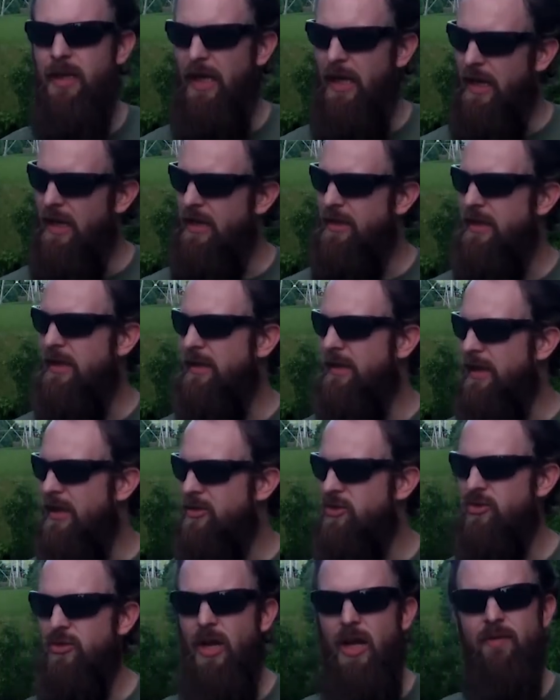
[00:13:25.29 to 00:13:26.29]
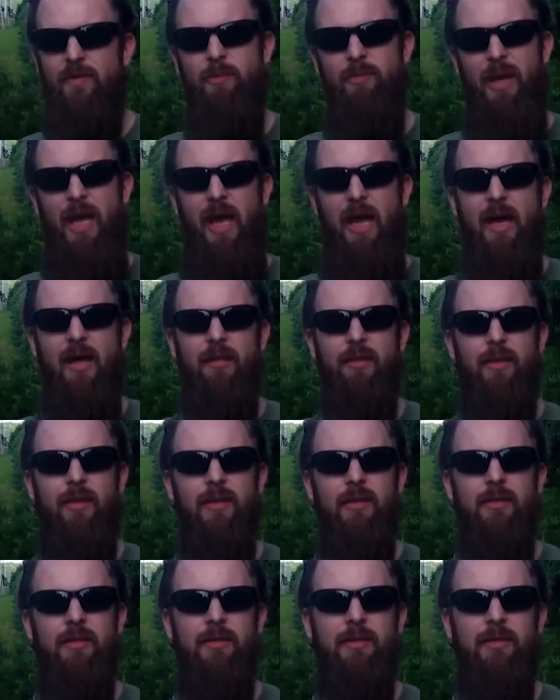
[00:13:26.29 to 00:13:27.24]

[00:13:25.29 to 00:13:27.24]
and a less traveled path.